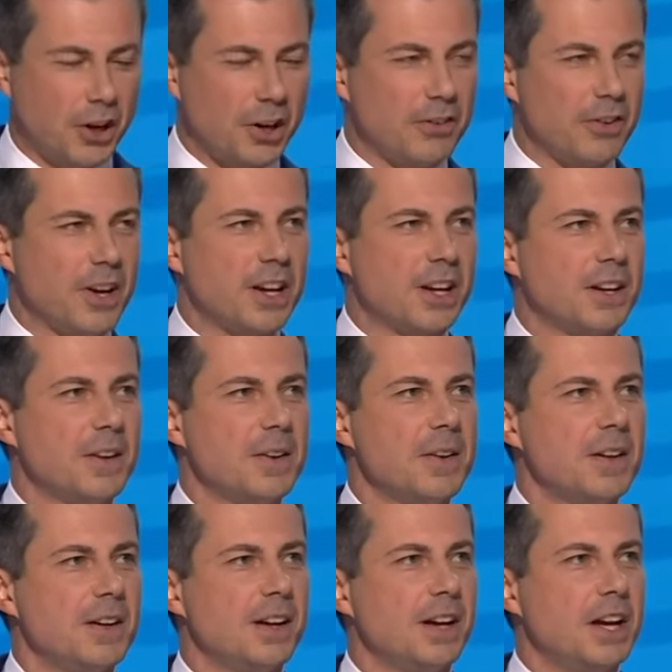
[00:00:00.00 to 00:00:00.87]

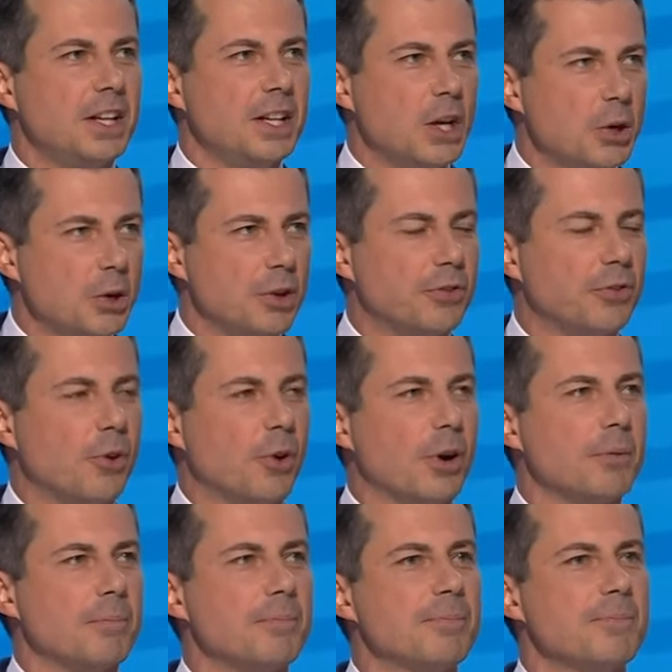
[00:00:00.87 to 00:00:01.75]
serving in
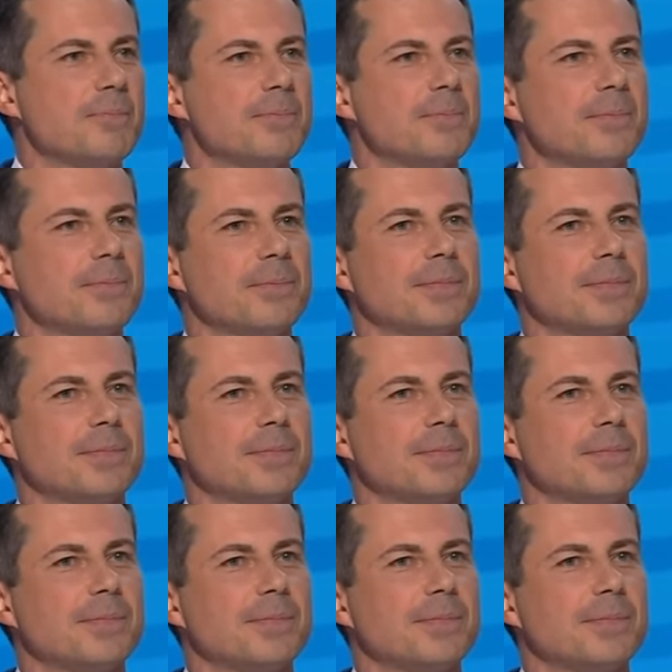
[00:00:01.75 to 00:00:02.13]
uniform.